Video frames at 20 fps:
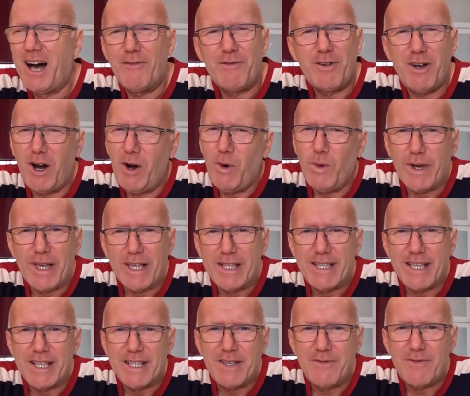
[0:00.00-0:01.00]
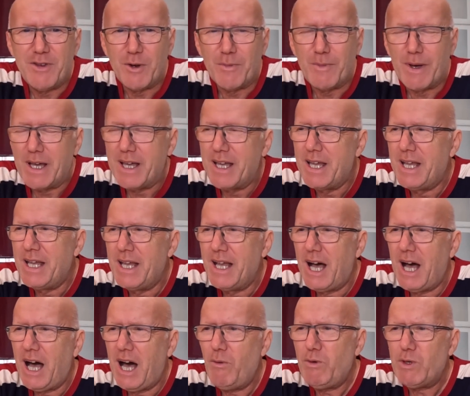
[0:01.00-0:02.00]
I've got a weird sense of humour.
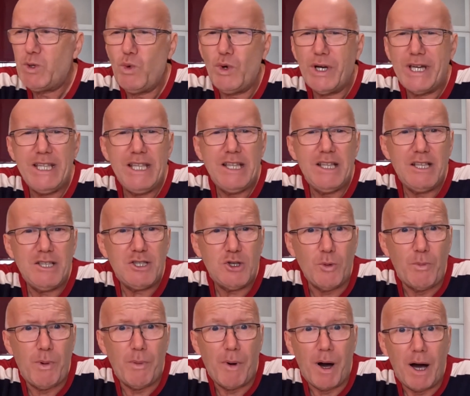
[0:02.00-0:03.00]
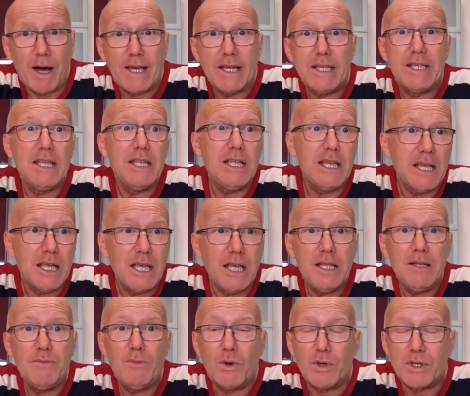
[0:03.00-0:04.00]
I was walking in a supermarket
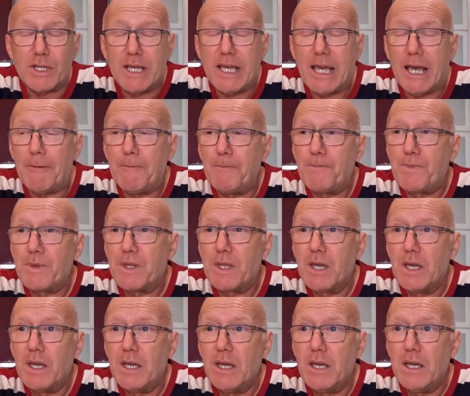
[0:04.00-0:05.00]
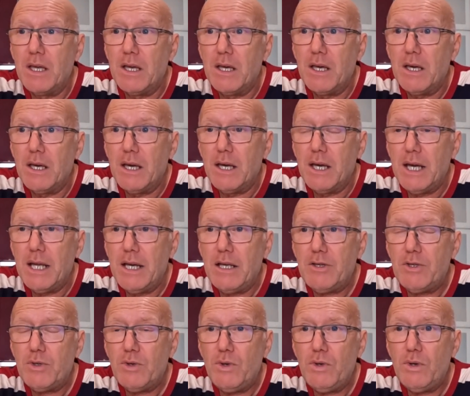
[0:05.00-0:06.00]
in Malta here, and
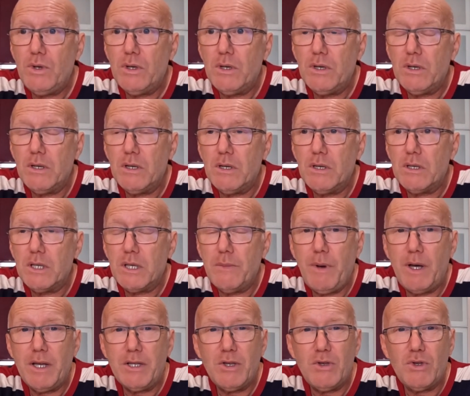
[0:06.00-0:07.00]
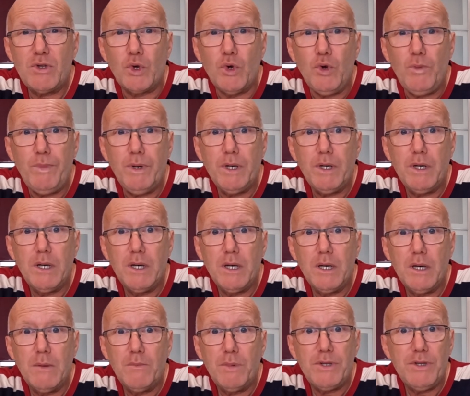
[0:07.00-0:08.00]
I saw tomato soup,
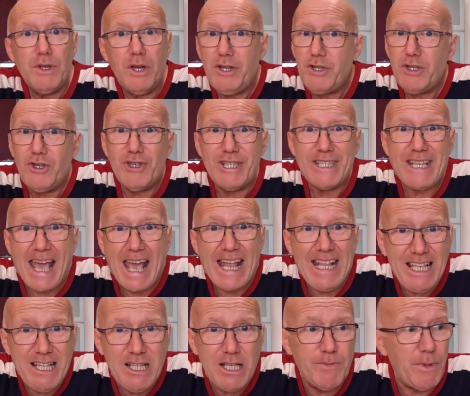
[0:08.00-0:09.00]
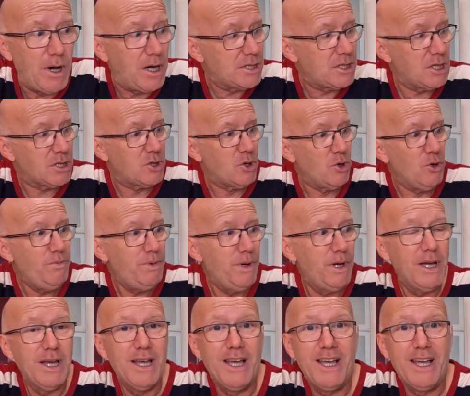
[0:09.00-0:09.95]
but not just any tomato soup.